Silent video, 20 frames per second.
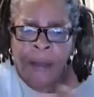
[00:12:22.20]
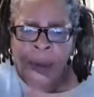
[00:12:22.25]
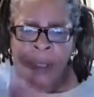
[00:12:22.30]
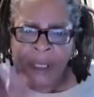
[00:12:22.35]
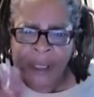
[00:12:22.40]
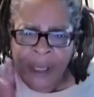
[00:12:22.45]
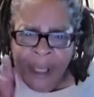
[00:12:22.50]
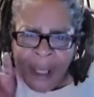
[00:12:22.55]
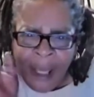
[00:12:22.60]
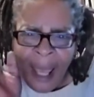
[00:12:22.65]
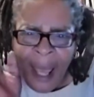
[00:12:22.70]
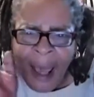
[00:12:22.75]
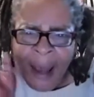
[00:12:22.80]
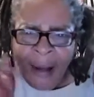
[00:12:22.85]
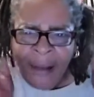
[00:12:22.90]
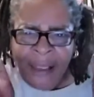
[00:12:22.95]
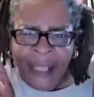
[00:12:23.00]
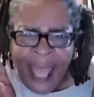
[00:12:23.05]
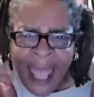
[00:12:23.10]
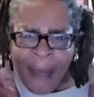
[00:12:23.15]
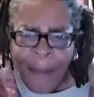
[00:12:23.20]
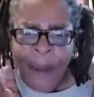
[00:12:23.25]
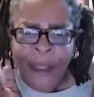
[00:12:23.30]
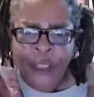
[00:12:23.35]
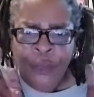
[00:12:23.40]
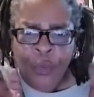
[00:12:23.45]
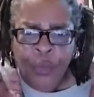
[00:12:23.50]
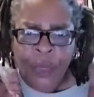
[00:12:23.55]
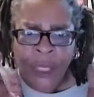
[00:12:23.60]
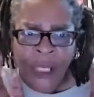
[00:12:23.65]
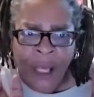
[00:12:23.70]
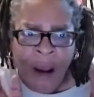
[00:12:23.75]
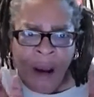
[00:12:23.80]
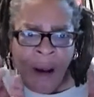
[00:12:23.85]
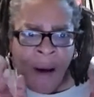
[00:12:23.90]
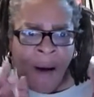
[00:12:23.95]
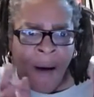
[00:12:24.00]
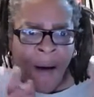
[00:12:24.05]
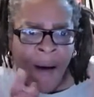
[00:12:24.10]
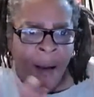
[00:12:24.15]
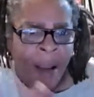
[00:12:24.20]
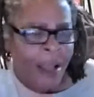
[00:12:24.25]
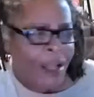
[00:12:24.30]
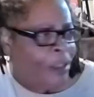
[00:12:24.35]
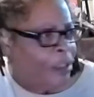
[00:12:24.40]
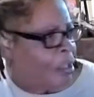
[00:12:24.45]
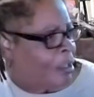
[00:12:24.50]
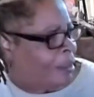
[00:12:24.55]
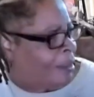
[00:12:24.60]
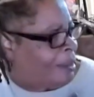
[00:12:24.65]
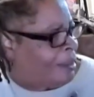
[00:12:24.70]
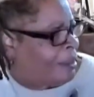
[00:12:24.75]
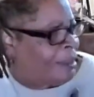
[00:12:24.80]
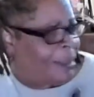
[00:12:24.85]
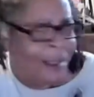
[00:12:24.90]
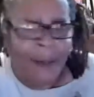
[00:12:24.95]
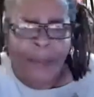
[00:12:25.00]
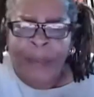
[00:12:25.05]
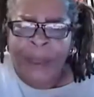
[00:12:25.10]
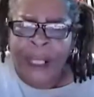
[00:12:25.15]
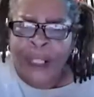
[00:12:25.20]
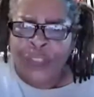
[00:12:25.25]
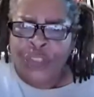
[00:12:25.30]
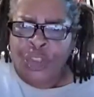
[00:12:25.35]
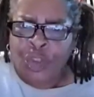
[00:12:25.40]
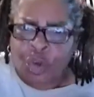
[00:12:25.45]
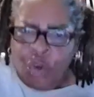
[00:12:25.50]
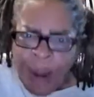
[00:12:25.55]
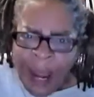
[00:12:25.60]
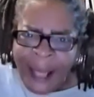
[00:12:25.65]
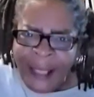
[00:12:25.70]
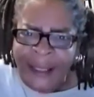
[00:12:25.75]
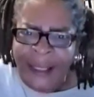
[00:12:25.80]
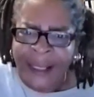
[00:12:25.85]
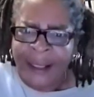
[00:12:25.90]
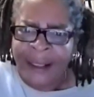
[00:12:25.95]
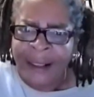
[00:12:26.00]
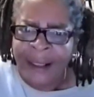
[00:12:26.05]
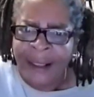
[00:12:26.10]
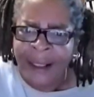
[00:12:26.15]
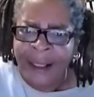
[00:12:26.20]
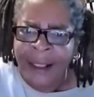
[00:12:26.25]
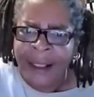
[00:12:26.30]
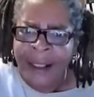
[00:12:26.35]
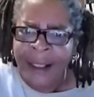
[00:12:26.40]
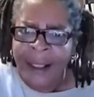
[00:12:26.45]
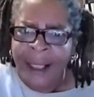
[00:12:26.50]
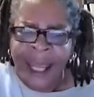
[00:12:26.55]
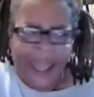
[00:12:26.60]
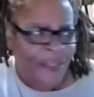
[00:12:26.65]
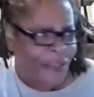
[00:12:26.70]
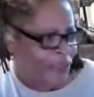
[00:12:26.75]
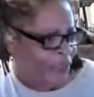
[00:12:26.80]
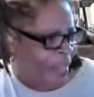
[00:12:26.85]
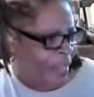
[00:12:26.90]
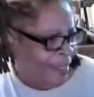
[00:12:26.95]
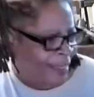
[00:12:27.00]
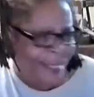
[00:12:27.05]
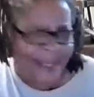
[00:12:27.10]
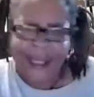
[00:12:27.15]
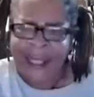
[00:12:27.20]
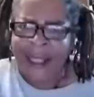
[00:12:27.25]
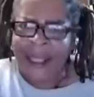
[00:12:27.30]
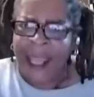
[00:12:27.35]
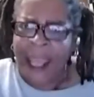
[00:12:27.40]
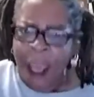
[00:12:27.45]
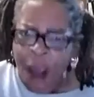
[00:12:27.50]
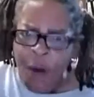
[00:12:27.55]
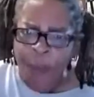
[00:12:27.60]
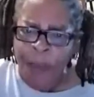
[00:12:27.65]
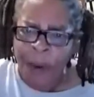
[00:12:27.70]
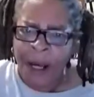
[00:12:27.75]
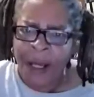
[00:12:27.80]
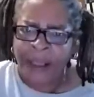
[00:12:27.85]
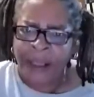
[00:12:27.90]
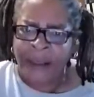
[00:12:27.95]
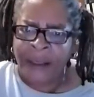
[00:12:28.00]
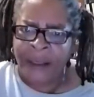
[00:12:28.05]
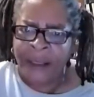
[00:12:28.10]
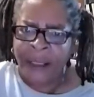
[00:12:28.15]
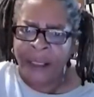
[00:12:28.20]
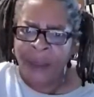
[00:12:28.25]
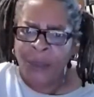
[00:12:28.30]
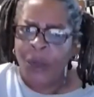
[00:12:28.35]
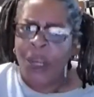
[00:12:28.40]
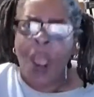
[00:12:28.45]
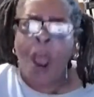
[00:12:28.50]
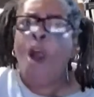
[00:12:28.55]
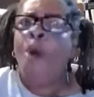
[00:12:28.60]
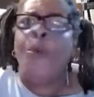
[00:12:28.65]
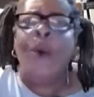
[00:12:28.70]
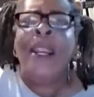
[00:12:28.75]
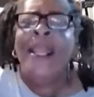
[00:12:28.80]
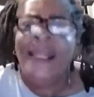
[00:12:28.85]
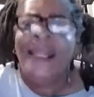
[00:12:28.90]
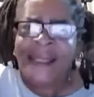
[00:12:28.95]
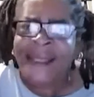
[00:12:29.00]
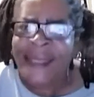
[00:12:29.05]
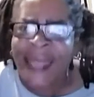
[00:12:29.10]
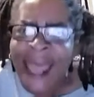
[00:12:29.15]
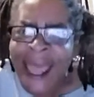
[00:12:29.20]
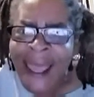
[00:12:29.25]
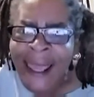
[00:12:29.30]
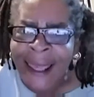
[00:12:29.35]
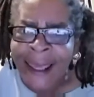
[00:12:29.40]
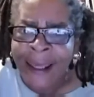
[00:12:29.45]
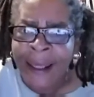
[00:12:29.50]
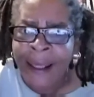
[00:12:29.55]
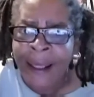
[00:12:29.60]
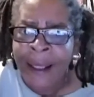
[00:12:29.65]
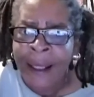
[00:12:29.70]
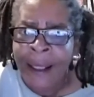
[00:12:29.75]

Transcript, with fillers: But look how damaged we are to, to be attracted and think this can help us. We already sick.